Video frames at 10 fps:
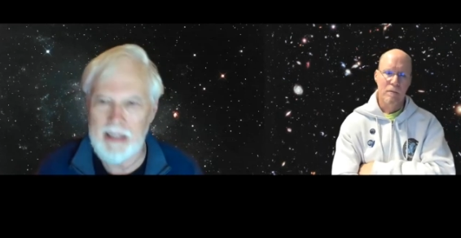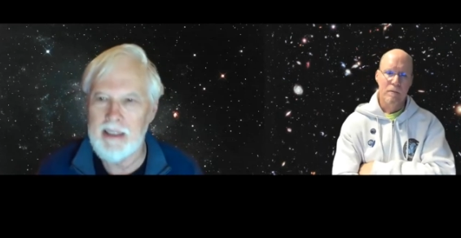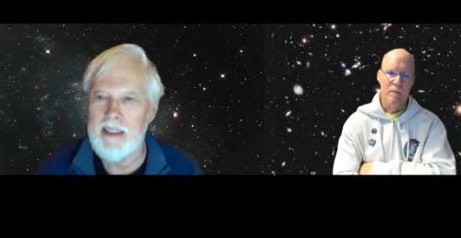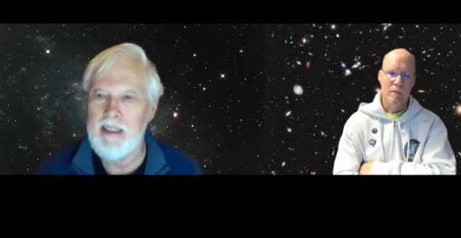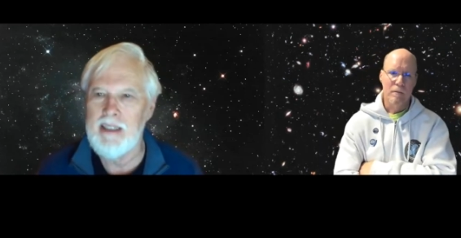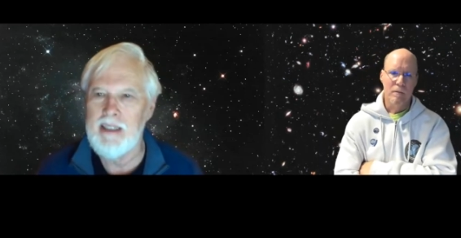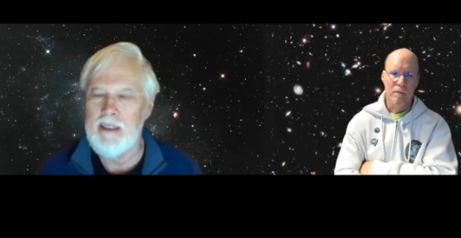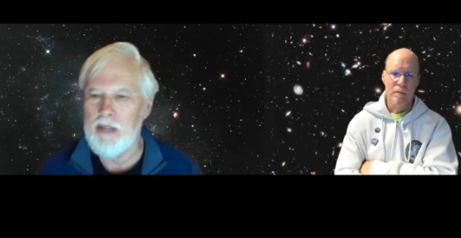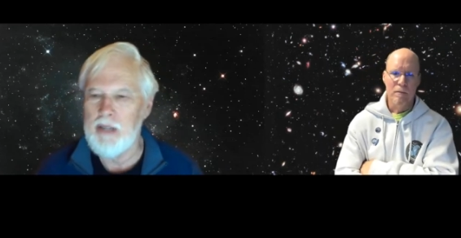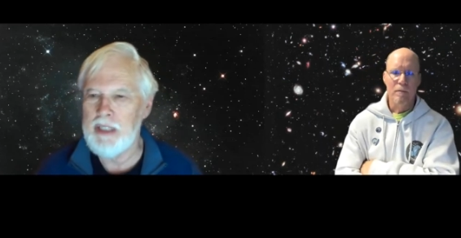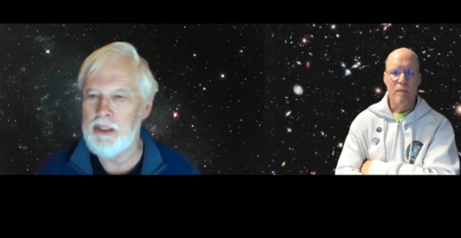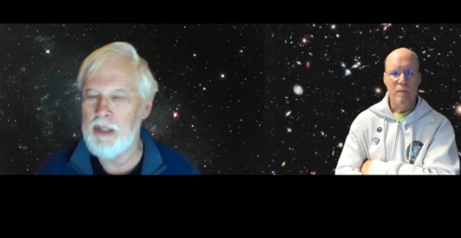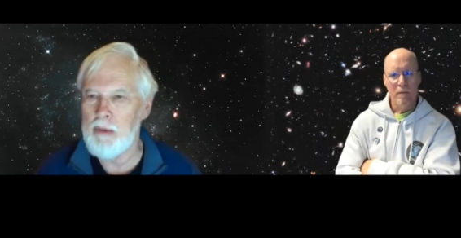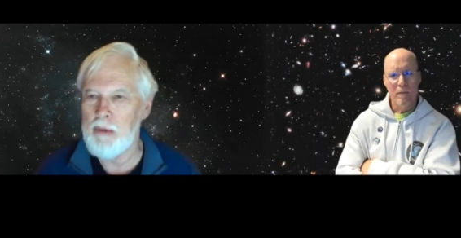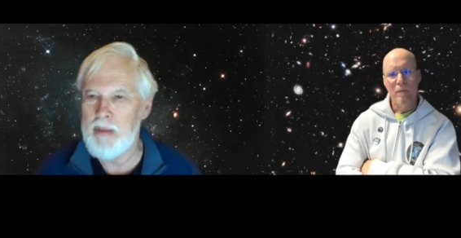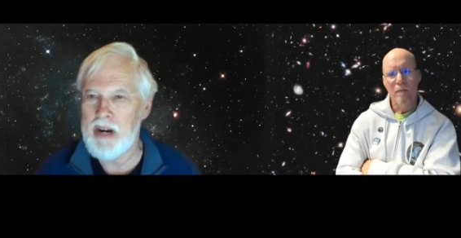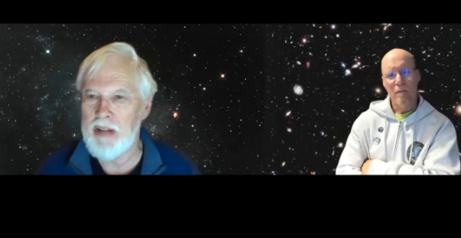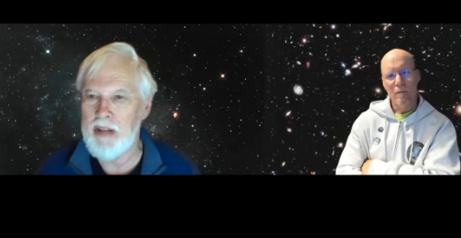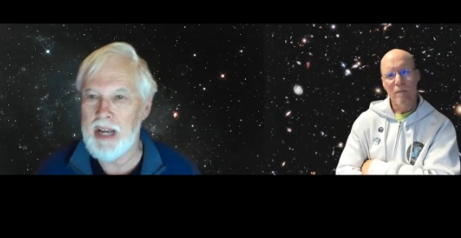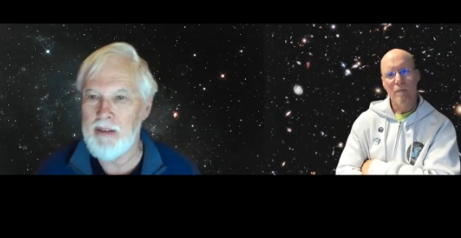Speaker 1: And so they repaired that and
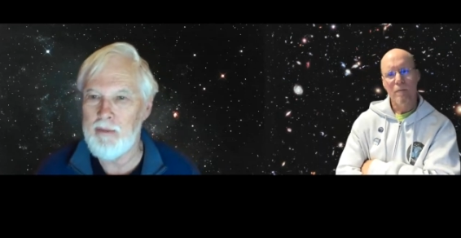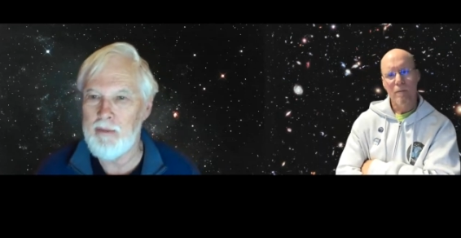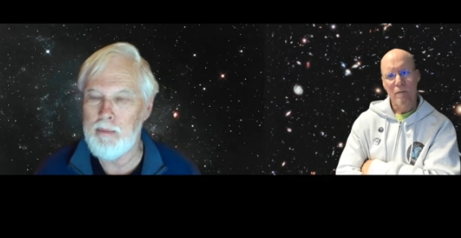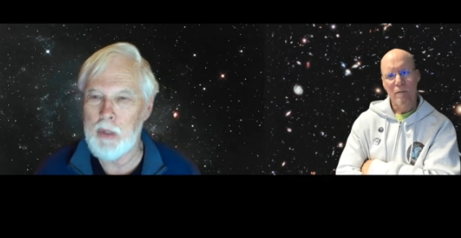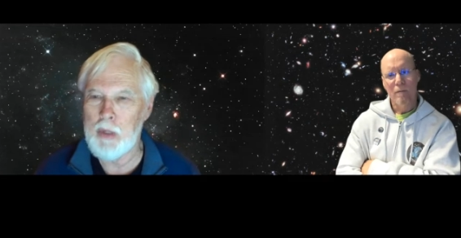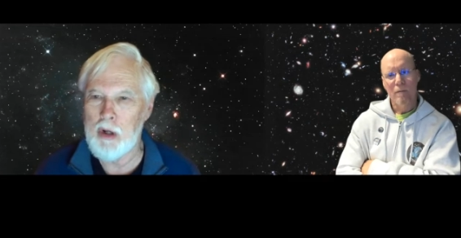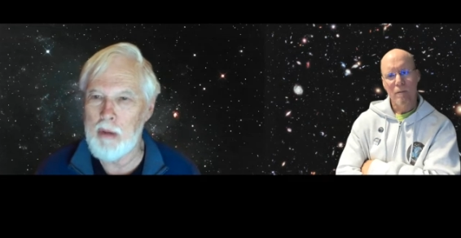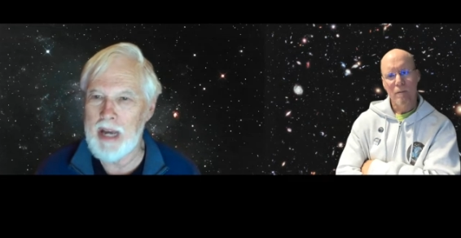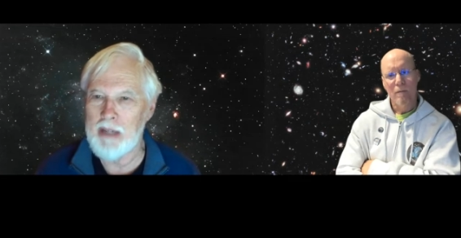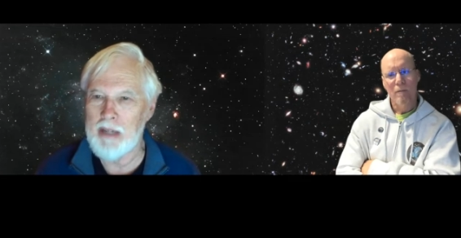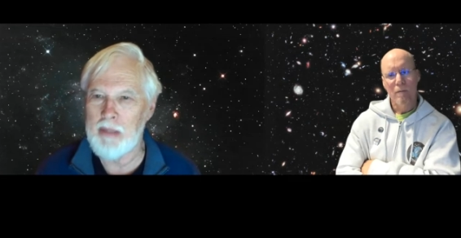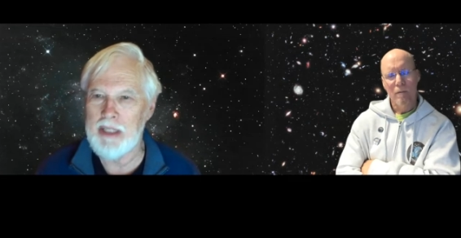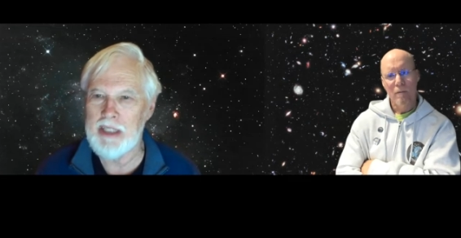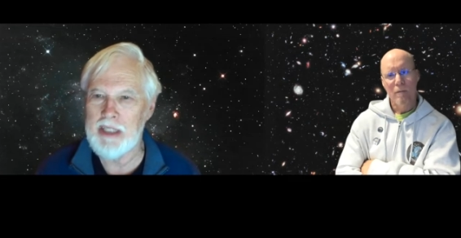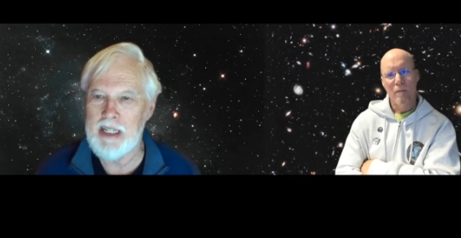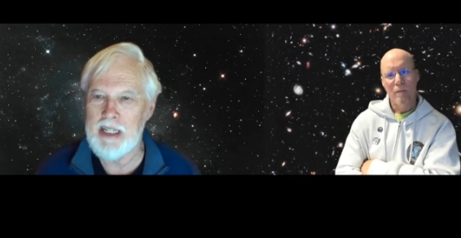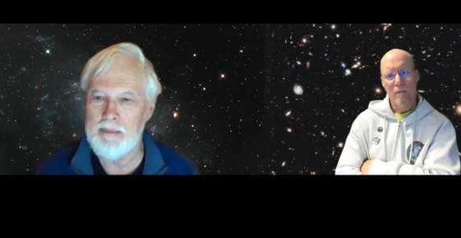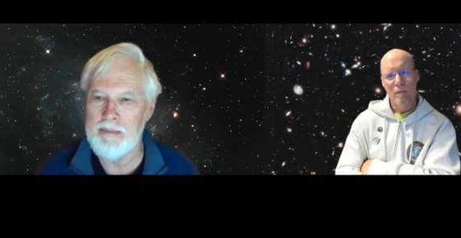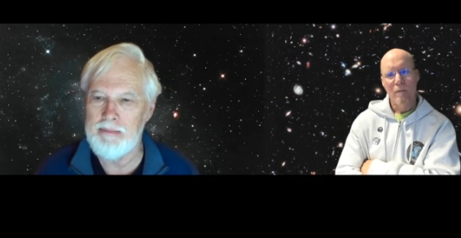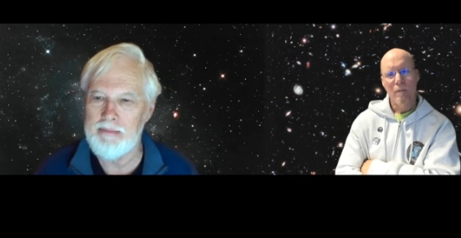put it all back in place now.
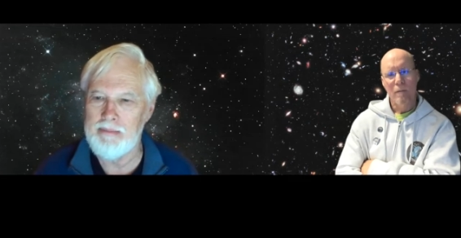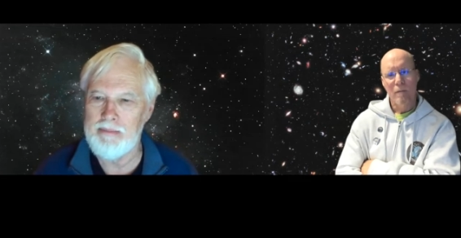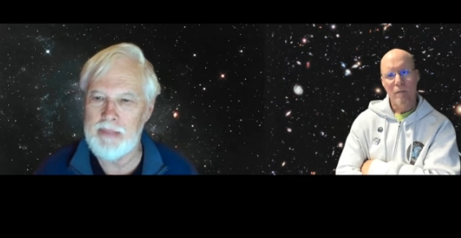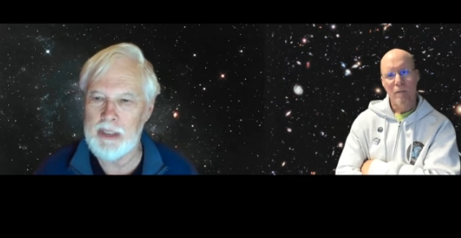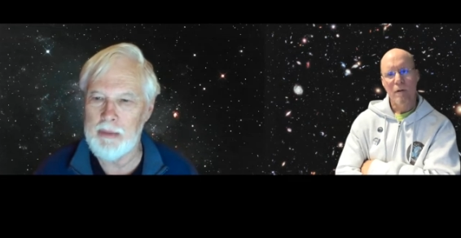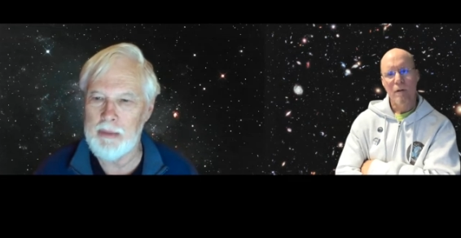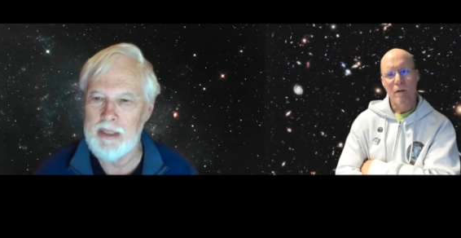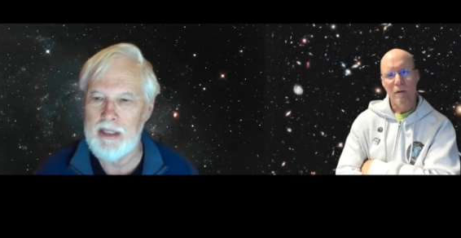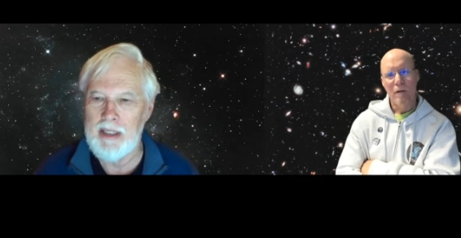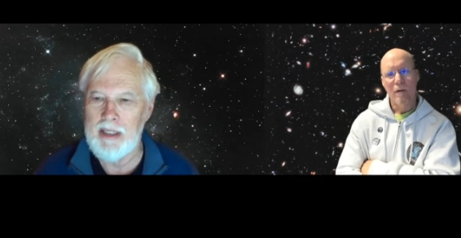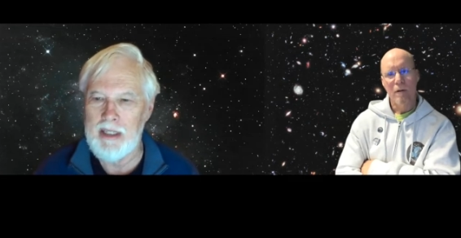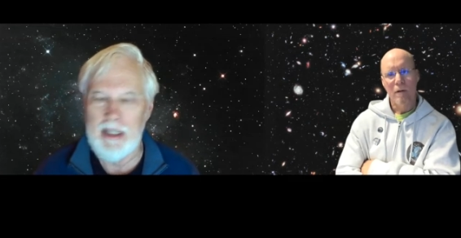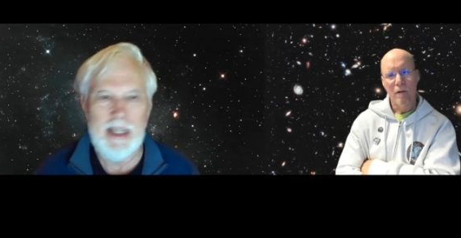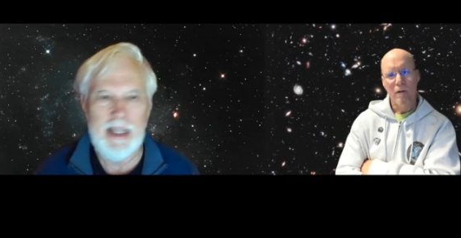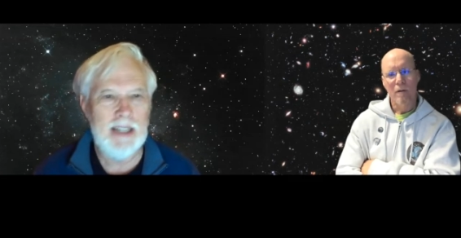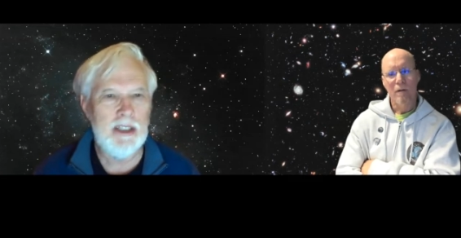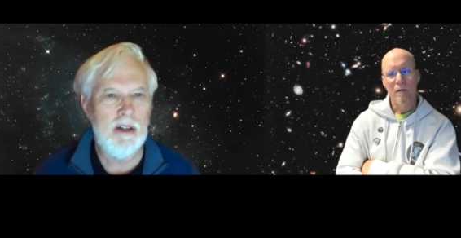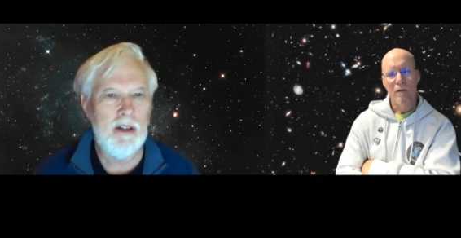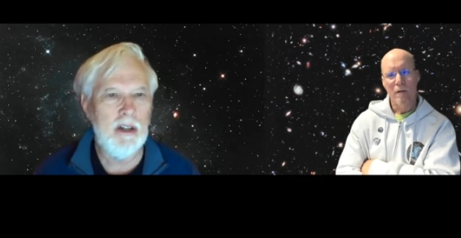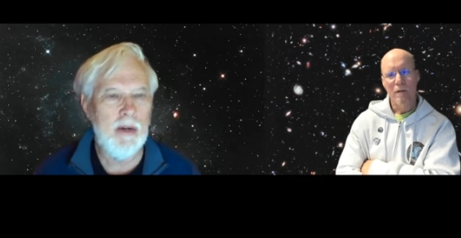So that's all going
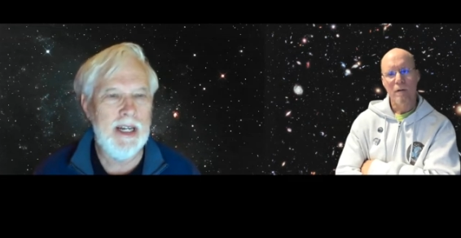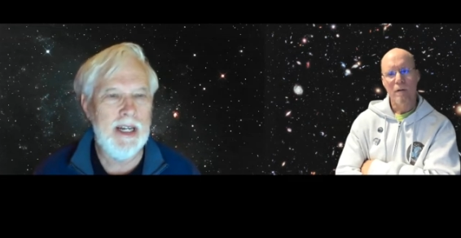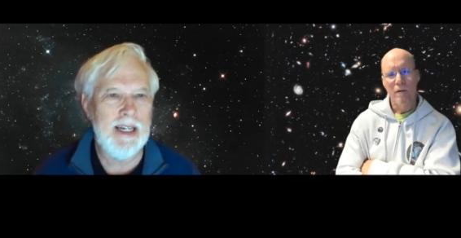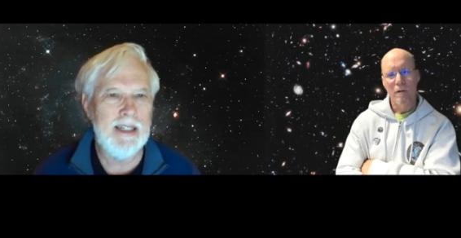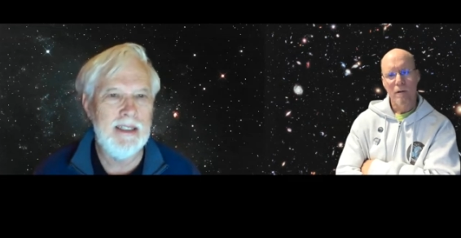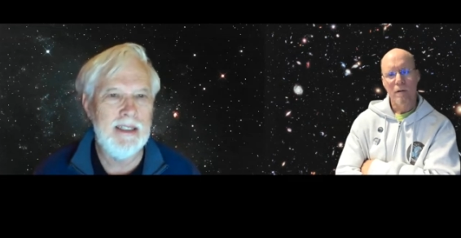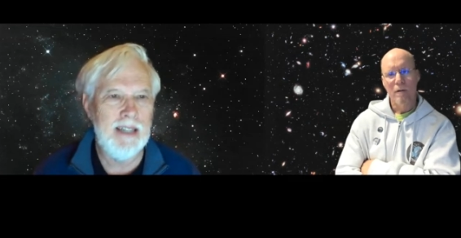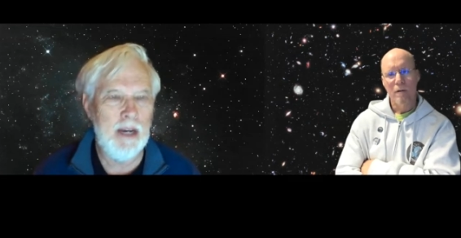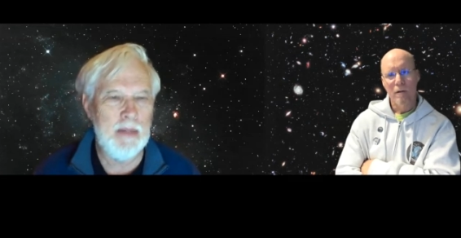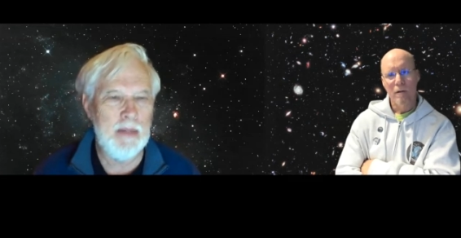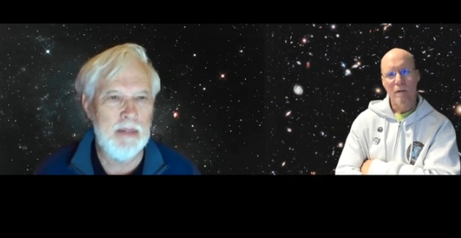ahead. I'm going to put the,